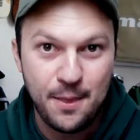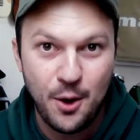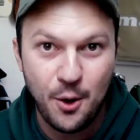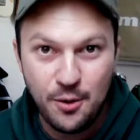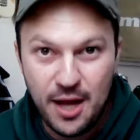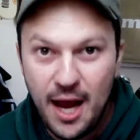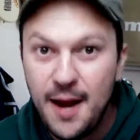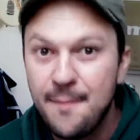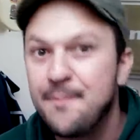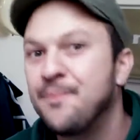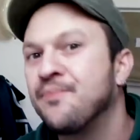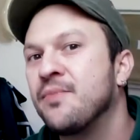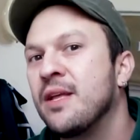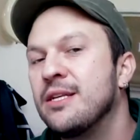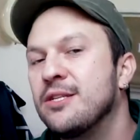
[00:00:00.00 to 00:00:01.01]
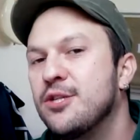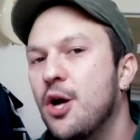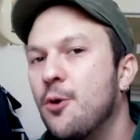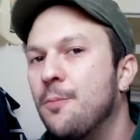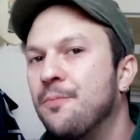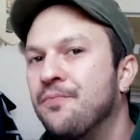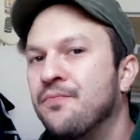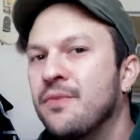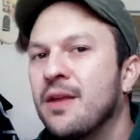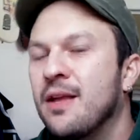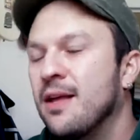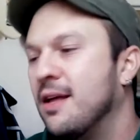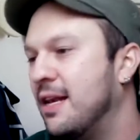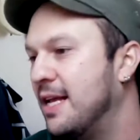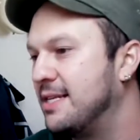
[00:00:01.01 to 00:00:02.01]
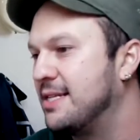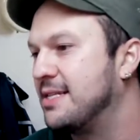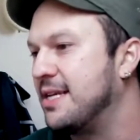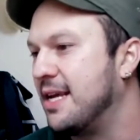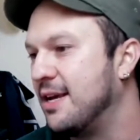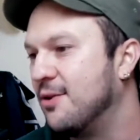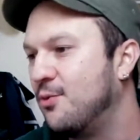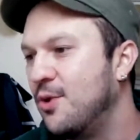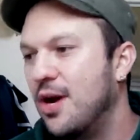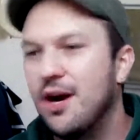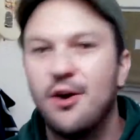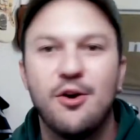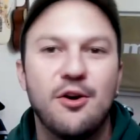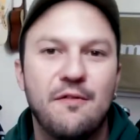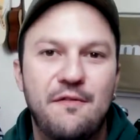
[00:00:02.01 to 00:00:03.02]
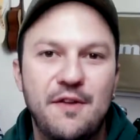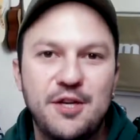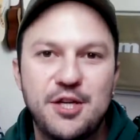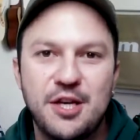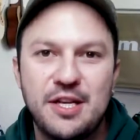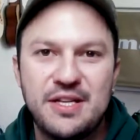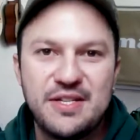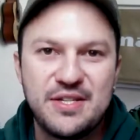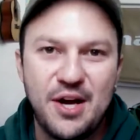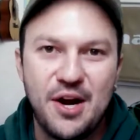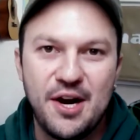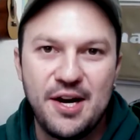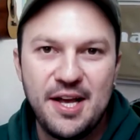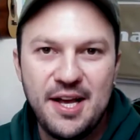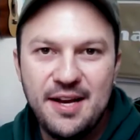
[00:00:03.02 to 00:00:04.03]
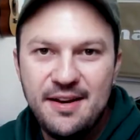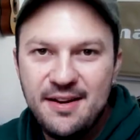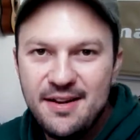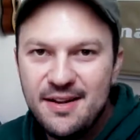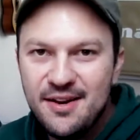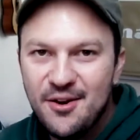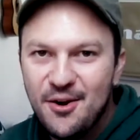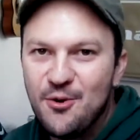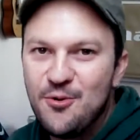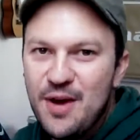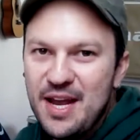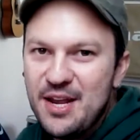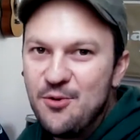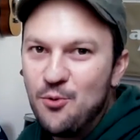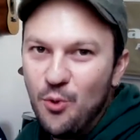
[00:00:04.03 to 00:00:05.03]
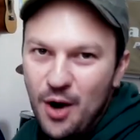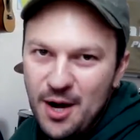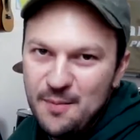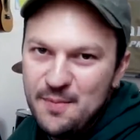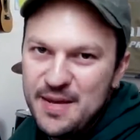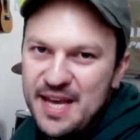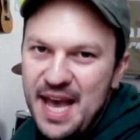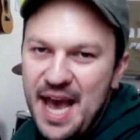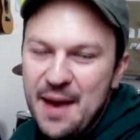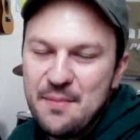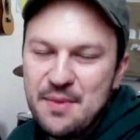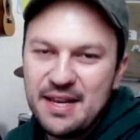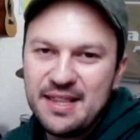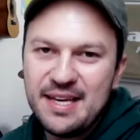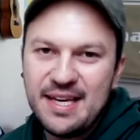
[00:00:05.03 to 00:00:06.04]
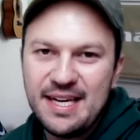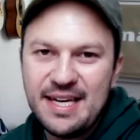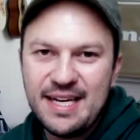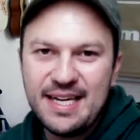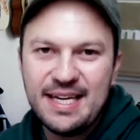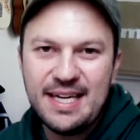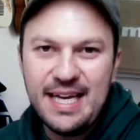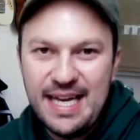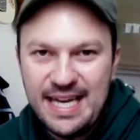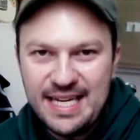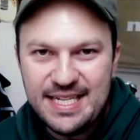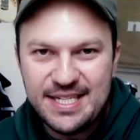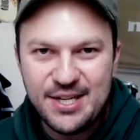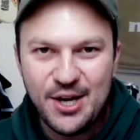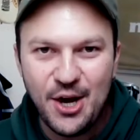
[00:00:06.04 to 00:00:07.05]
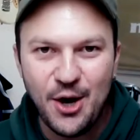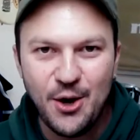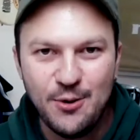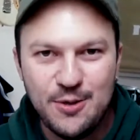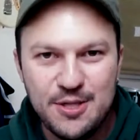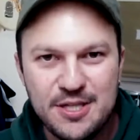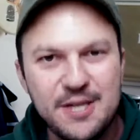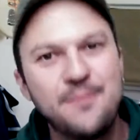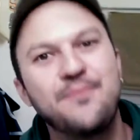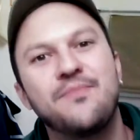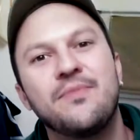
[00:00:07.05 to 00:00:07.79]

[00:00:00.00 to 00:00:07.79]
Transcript: Okay, so let's see. We are officially started already 1 p.m. in the East Coast.